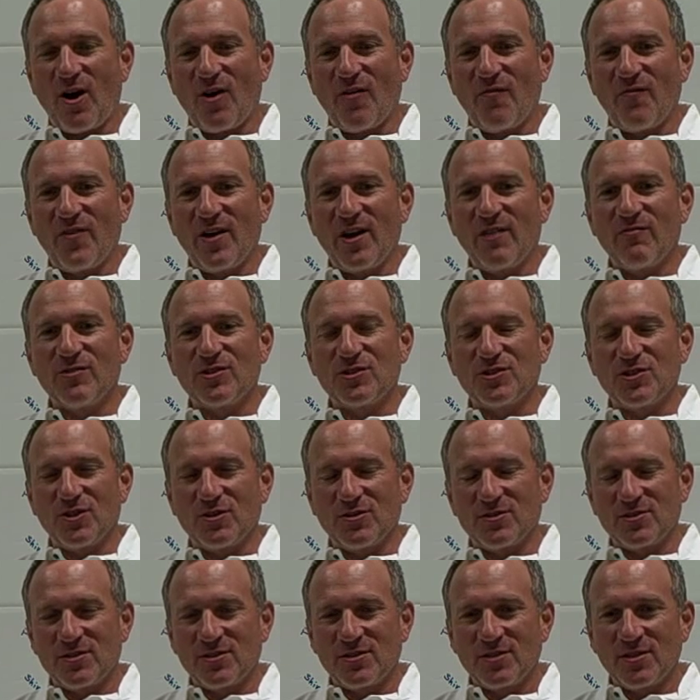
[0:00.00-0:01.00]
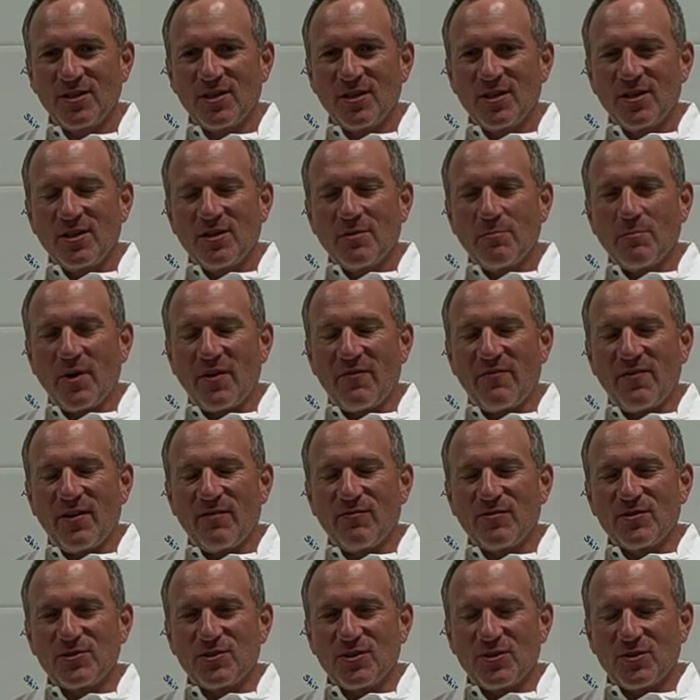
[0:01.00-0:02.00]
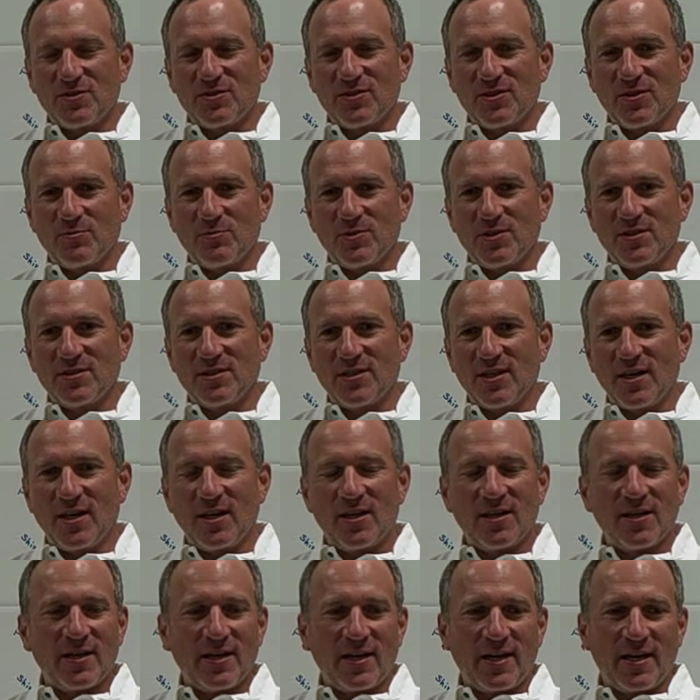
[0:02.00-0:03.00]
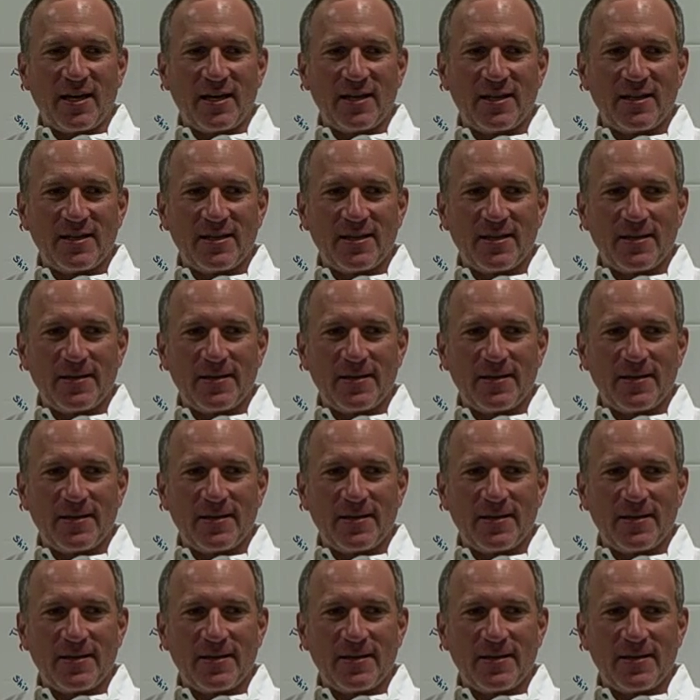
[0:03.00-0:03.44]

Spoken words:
our favorite shirts, my favorite shirts that we sell, and